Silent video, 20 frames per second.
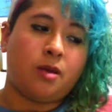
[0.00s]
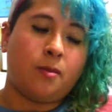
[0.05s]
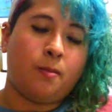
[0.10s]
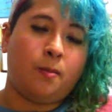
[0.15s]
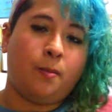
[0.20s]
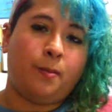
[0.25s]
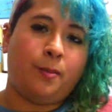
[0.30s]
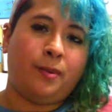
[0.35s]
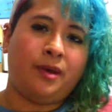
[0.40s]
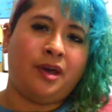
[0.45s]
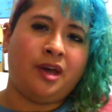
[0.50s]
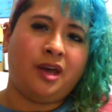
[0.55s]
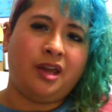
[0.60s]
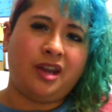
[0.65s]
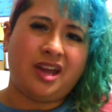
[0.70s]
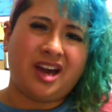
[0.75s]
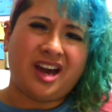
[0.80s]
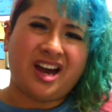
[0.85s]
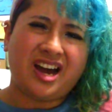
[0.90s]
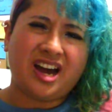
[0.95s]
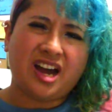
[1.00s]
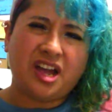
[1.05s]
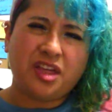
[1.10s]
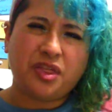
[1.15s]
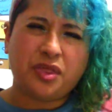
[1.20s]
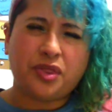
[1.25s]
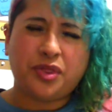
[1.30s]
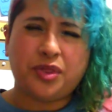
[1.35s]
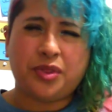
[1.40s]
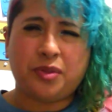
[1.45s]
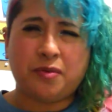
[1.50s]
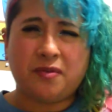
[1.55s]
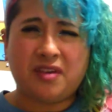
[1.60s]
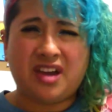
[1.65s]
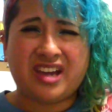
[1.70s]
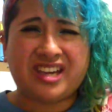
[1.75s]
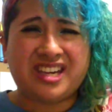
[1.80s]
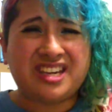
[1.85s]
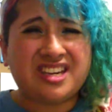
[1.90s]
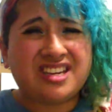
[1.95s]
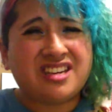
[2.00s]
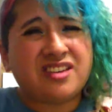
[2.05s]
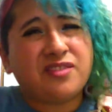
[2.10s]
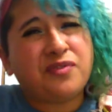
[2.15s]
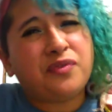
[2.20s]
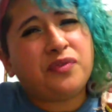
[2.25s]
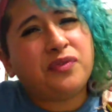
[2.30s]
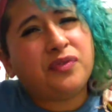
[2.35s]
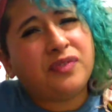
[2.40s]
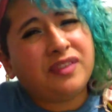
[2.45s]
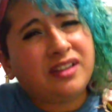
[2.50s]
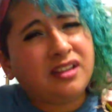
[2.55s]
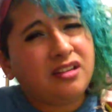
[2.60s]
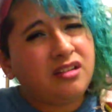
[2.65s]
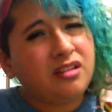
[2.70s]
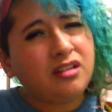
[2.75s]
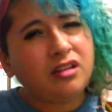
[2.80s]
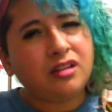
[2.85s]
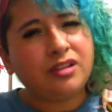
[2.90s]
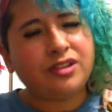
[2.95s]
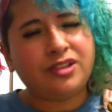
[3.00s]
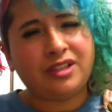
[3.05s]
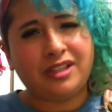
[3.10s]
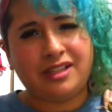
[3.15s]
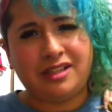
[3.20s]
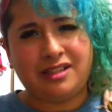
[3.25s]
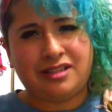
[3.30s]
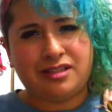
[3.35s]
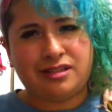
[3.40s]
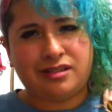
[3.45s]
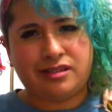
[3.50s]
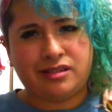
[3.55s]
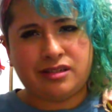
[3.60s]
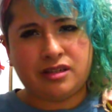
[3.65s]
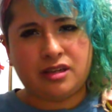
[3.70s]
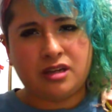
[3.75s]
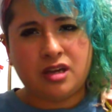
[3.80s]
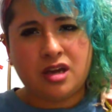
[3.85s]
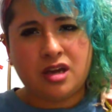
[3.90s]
But I feel that it's